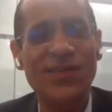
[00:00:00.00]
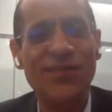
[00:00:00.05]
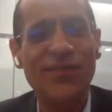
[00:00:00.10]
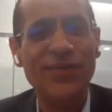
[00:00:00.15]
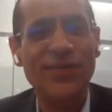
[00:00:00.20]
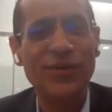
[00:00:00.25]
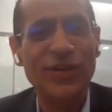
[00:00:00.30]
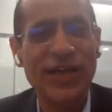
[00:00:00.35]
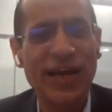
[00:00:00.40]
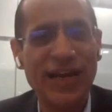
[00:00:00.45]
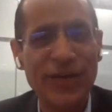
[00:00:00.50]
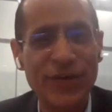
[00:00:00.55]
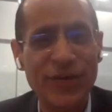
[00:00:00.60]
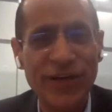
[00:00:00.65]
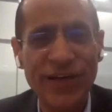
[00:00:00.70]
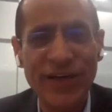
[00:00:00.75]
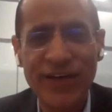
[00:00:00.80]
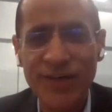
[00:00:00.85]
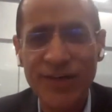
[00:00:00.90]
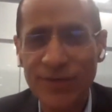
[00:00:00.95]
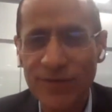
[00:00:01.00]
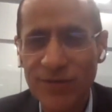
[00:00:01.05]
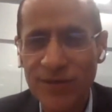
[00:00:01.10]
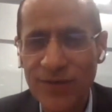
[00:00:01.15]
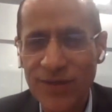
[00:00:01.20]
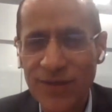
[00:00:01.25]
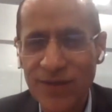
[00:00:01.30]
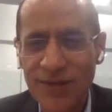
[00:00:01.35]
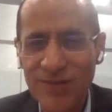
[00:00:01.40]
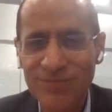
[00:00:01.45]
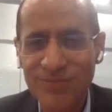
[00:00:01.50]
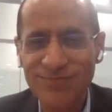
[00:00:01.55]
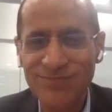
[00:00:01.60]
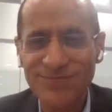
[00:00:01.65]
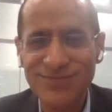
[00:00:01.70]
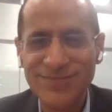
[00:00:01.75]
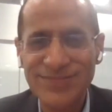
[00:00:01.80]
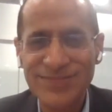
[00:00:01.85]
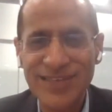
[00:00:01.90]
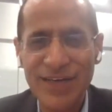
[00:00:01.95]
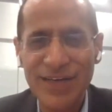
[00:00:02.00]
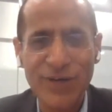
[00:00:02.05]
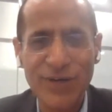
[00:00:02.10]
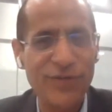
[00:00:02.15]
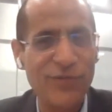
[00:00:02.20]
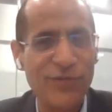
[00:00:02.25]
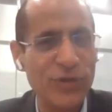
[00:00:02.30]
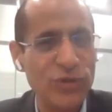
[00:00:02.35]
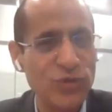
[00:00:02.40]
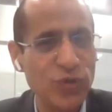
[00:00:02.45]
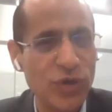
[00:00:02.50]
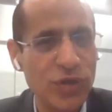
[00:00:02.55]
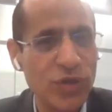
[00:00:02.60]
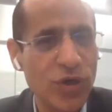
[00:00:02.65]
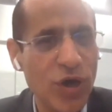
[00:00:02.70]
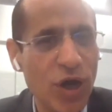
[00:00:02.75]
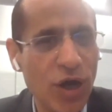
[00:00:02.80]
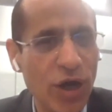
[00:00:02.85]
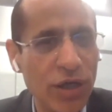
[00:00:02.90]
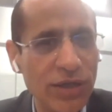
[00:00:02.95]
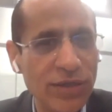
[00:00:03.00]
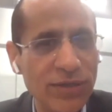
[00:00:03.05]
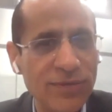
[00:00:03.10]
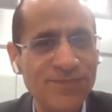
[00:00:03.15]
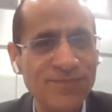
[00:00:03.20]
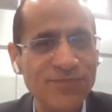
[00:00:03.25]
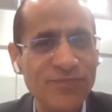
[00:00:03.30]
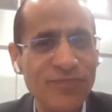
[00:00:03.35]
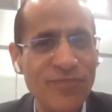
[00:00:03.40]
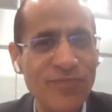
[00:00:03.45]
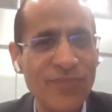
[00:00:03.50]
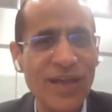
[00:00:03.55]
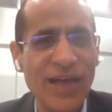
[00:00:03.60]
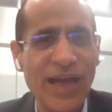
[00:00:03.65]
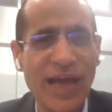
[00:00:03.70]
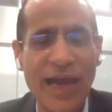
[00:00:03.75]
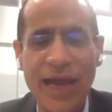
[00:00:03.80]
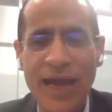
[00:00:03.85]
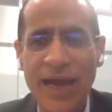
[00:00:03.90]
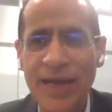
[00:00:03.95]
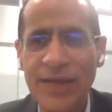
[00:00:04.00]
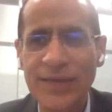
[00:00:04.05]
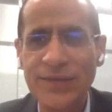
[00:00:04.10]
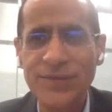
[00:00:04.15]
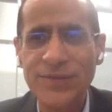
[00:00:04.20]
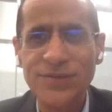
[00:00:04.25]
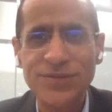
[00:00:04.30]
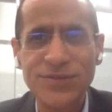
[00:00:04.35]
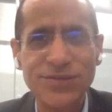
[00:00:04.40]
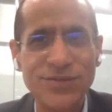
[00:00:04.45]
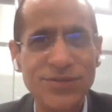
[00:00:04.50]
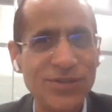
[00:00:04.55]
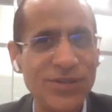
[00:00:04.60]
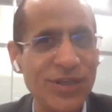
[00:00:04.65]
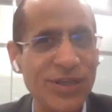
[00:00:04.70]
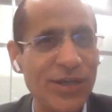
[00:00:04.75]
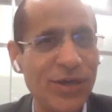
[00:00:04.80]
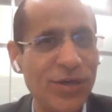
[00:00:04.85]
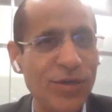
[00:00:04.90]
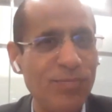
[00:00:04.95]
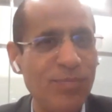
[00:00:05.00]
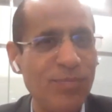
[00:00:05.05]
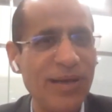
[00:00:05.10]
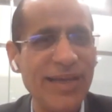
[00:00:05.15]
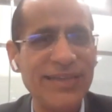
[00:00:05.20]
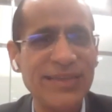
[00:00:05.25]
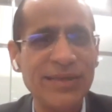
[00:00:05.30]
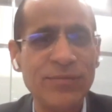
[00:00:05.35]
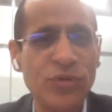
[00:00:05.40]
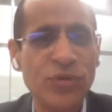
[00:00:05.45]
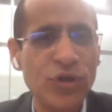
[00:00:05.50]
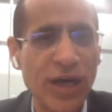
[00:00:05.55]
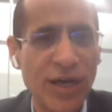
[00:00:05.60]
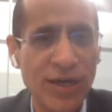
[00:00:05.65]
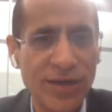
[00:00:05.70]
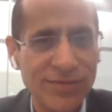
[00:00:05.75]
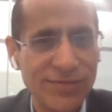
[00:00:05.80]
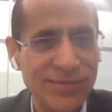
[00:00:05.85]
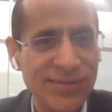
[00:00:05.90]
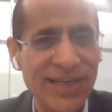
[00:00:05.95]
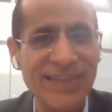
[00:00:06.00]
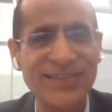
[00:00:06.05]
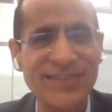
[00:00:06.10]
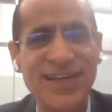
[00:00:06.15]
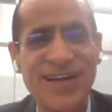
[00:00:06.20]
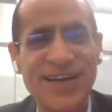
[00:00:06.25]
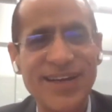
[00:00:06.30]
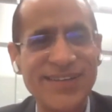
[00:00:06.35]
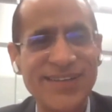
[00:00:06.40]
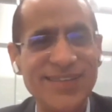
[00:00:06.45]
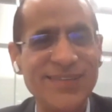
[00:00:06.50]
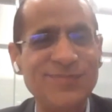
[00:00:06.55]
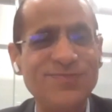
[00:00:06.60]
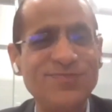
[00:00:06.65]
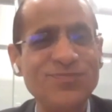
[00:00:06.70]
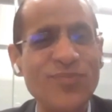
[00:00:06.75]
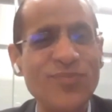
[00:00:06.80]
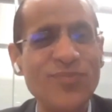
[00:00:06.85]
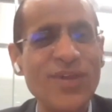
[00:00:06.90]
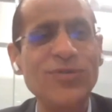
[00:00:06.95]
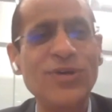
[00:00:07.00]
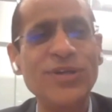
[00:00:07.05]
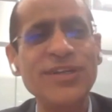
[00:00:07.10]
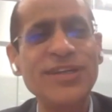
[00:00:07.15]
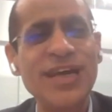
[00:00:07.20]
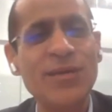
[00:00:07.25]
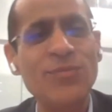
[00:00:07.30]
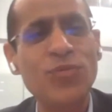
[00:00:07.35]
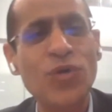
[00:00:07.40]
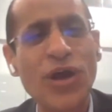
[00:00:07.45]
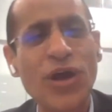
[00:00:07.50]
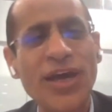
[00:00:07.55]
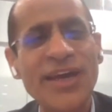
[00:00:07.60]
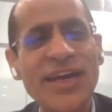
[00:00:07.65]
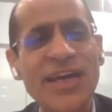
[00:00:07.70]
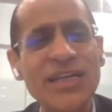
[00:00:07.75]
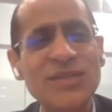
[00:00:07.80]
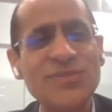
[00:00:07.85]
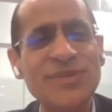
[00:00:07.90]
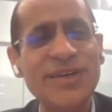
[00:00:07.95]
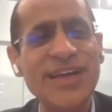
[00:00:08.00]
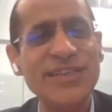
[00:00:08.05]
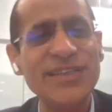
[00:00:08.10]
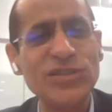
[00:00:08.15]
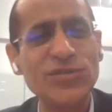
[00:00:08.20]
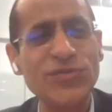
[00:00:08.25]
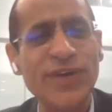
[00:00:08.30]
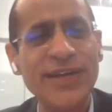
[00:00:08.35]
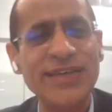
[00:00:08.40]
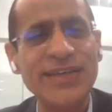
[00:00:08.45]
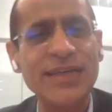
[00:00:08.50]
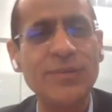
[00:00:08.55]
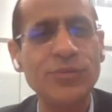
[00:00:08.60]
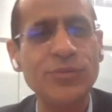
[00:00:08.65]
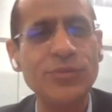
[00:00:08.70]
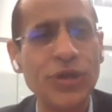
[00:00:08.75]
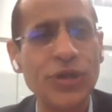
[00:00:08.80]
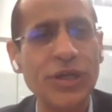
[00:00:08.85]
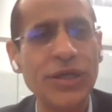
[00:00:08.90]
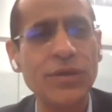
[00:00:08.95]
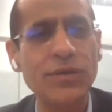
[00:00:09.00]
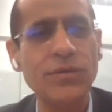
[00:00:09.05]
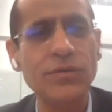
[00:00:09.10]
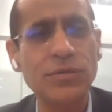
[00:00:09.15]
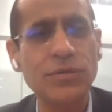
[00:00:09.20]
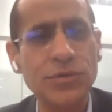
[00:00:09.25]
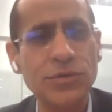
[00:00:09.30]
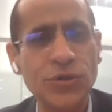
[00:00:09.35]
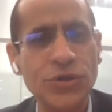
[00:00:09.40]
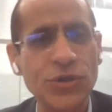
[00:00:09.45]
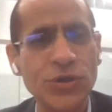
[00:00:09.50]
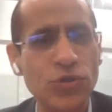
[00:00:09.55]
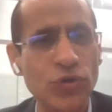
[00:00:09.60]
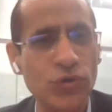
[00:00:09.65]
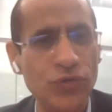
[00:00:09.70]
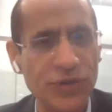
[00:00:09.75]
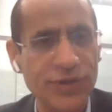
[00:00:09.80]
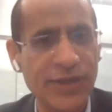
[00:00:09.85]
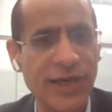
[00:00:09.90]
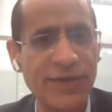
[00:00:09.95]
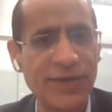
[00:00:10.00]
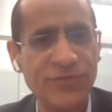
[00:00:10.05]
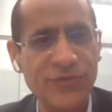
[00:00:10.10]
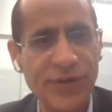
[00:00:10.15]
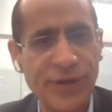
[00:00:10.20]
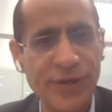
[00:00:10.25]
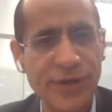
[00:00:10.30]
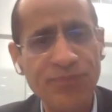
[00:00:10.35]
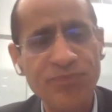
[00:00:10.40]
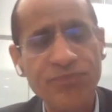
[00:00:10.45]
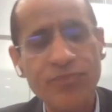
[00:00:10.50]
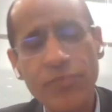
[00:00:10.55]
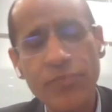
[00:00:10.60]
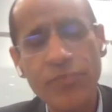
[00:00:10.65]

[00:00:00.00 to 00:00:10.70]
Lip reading: we would get on a virtual call and play tambola as an idea. So I think employee engagement actually went up during COVID timeframe.